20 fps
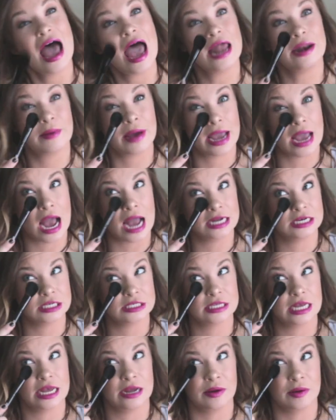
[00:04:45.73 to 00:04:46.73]
Anyway,
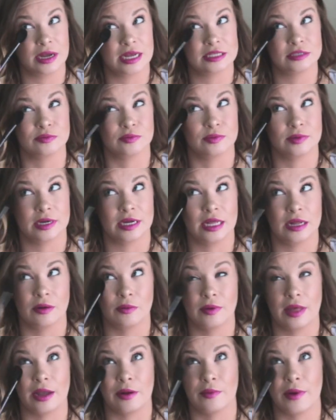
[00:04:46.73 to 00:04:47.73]
it gets
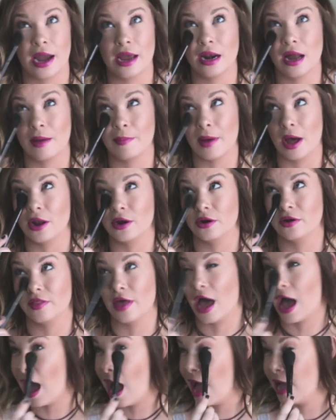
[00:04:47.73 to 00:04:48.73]
like right up under the
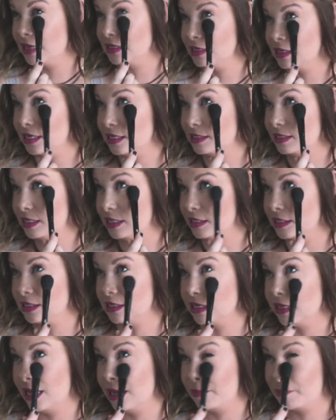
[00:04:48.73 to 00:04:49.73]
eyes and it's easy
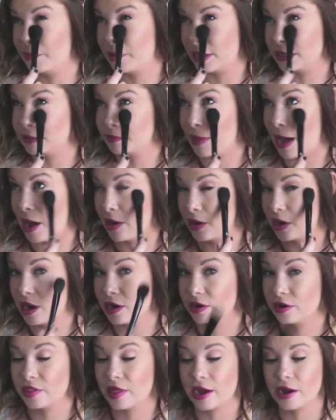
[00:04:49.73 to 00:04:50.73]
to like press powder
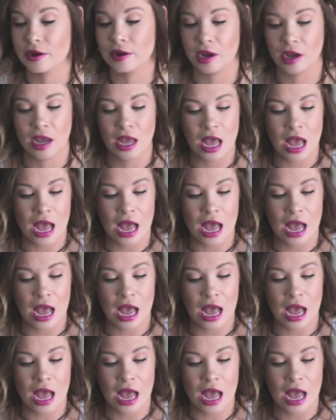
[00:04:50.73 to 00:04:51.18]
under there.